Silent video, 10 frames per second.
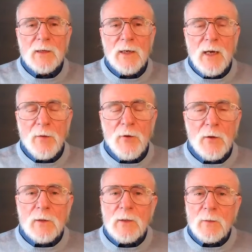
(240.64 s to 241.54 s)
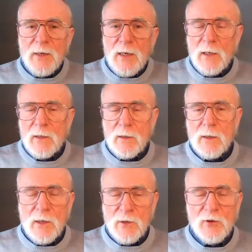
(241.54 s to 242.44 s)
together to begin an
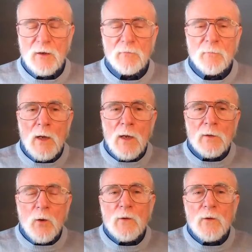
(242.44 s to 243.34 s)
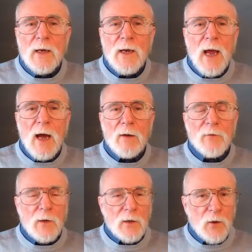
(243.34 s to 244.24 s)
initiative, don't yet
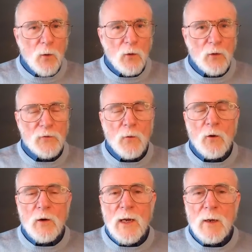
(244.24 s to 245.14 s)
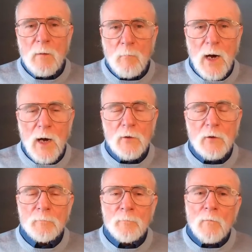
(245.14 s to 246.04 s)
have goals or a
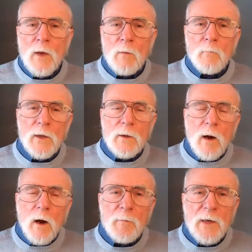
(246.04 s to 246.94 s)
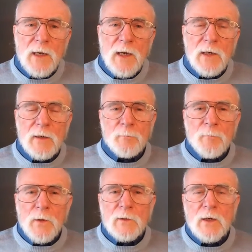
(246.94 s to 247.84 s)
model, but are beginning
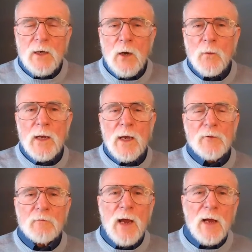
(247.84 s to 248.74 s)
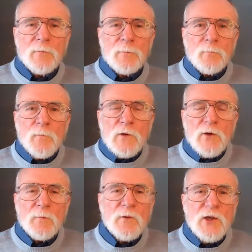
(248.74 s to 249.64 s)
to coalesce around
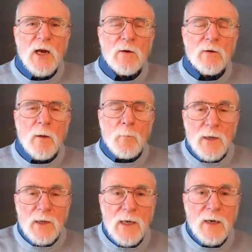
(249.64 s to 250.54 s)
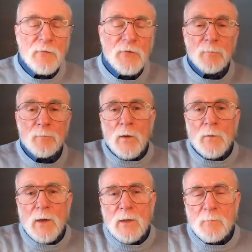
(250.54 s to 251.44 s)
some shared beliefs
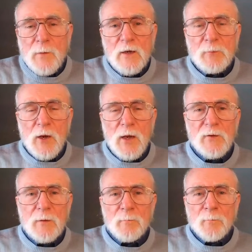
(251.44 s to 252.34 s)
that can be expressed